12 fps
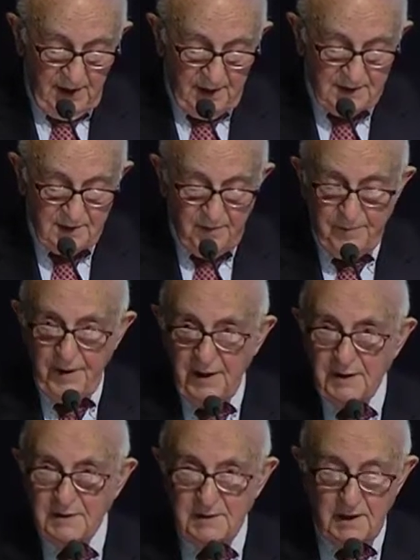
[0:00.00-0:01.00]
As the
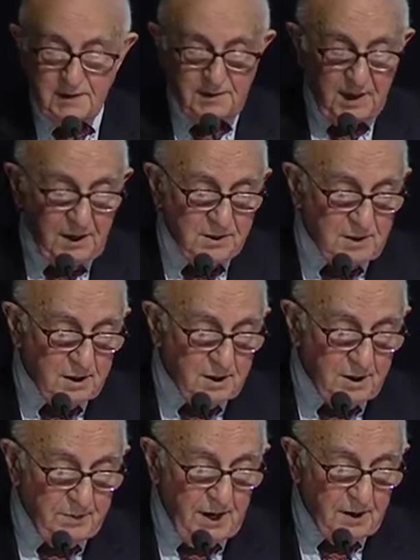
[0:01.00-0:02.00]
first international
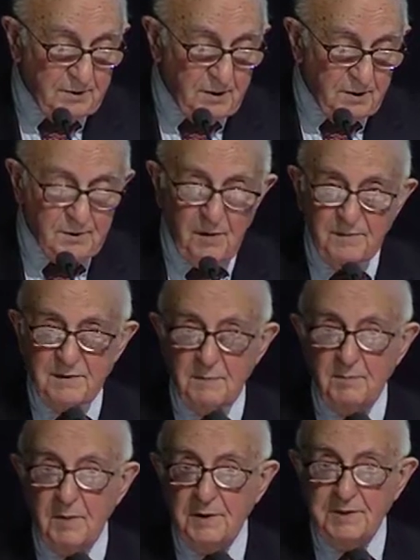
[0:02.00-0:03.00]
criminal court of the
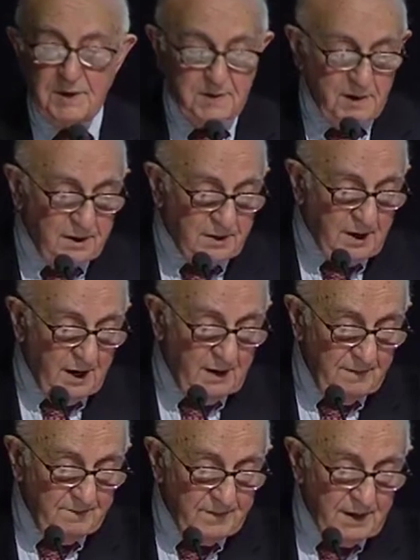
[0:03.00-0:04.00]
modern
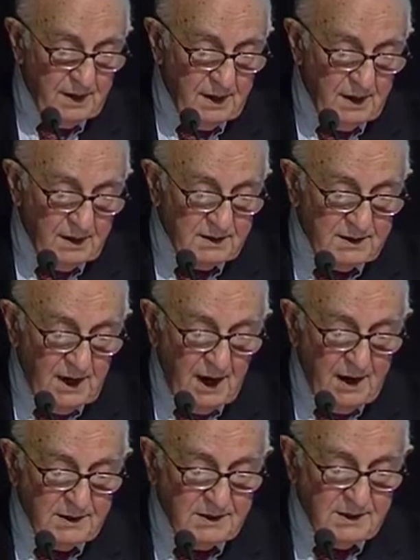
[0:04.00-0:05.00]
era, the
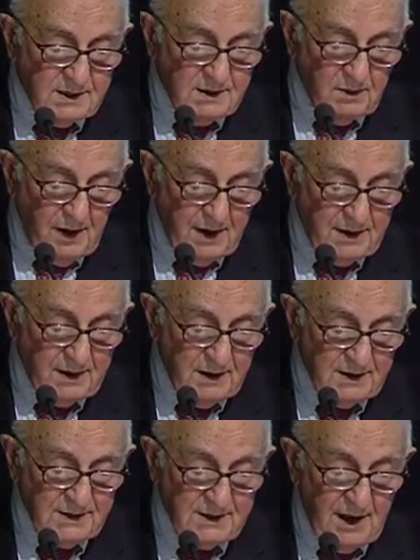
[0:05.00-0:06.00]

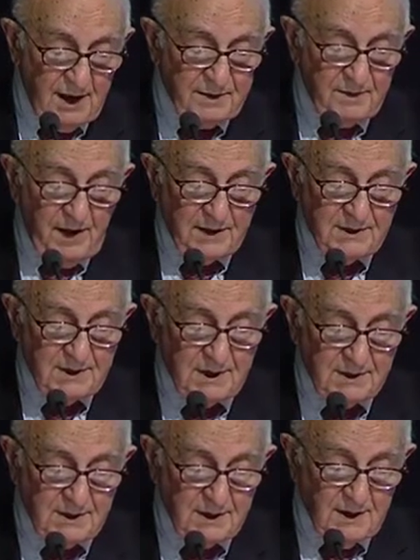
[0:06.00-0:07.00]
ICTY's
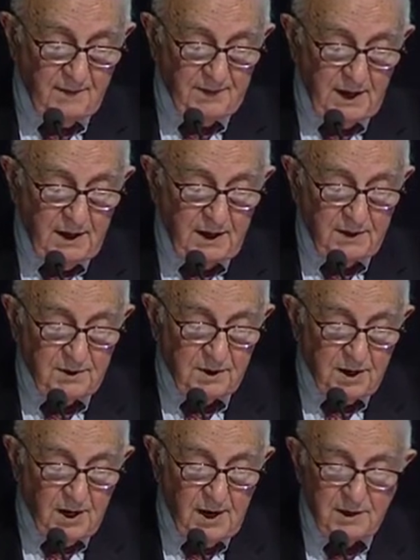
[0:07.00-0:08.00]
advances in
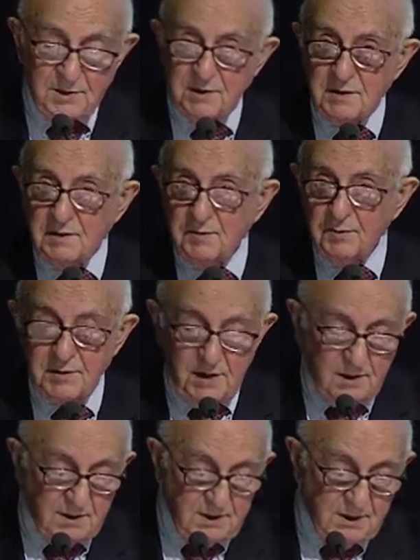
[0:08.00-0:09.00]
the relations to
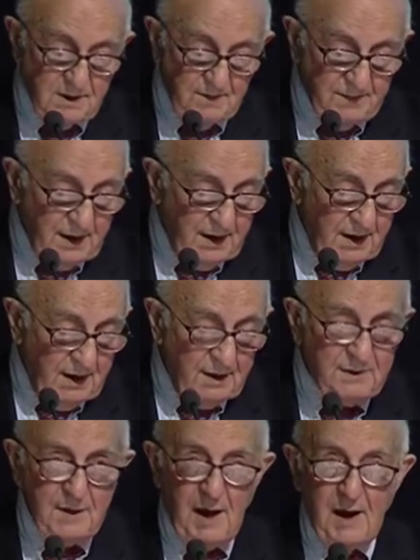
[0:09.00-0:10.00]
these
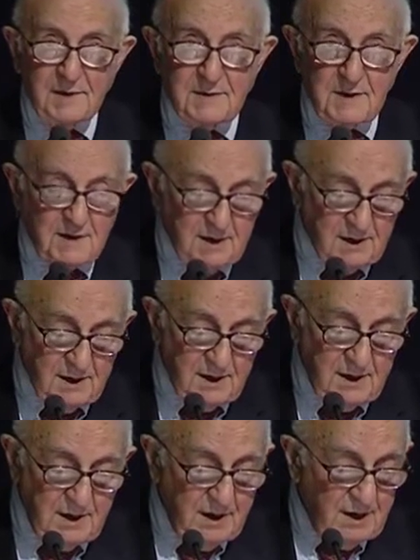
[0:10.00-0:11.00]
and other
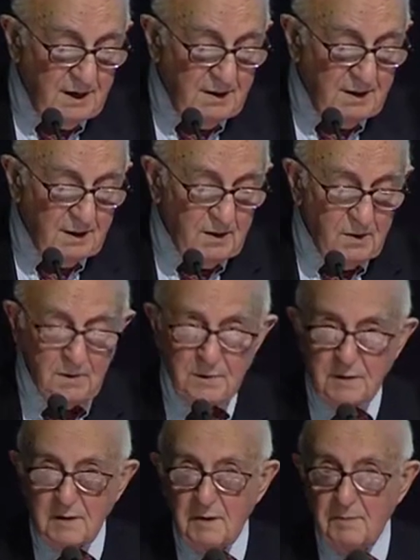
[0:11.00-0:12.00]
key
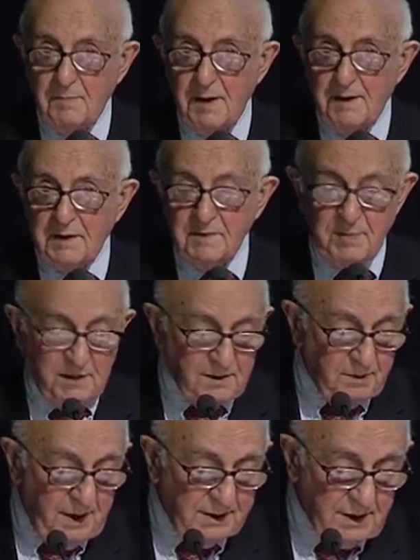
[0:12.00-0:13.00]
court
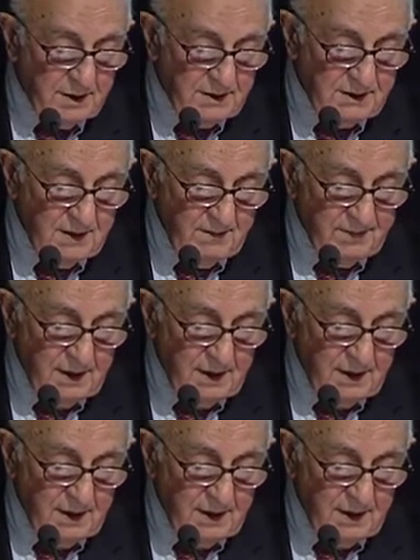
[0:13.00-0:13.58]
management matters